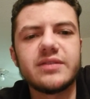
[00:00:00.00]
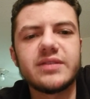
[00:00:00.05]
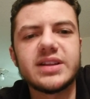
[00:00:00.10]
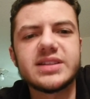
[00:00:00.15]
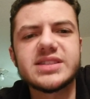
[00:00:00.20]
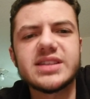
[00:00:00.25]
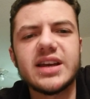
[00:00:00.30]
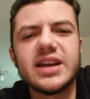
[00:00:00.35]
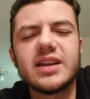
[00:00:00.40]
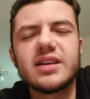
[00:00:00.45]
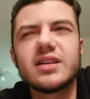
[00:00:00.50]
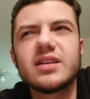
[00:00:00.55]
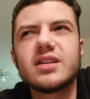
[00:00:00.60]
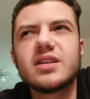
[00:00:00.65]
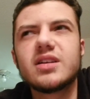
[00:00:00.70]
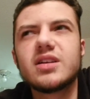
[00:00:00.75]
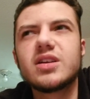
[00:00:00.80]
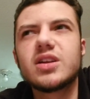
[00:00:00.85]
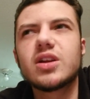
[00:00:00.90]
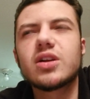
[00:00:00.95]
And it's like,
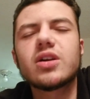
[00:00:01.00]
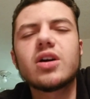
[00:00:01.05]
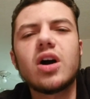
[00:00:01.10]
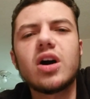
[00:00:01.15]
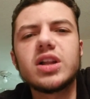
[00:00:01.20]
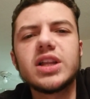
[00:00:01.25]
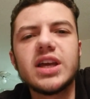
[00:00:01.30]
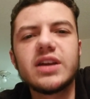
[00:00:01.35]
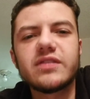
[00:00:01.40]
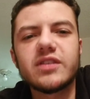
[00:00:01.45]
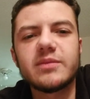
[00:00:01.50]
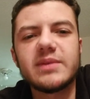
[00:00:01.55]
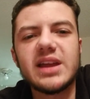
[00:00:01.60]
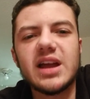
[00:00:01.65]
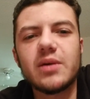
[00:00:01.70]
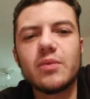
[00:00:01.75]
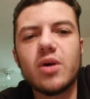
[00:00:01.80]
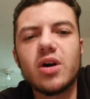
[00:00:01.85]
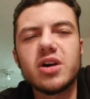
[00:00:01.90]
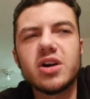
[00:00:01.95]
you're calling for me, I
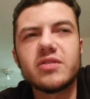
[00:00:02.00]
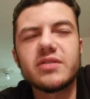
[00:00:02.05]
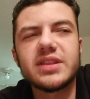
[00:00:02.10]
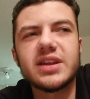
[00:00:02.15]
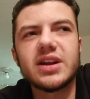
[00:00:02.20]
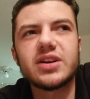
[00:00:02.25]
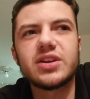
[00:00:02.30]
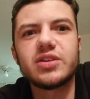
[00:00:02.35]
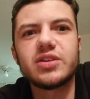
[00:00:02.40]
walk over there and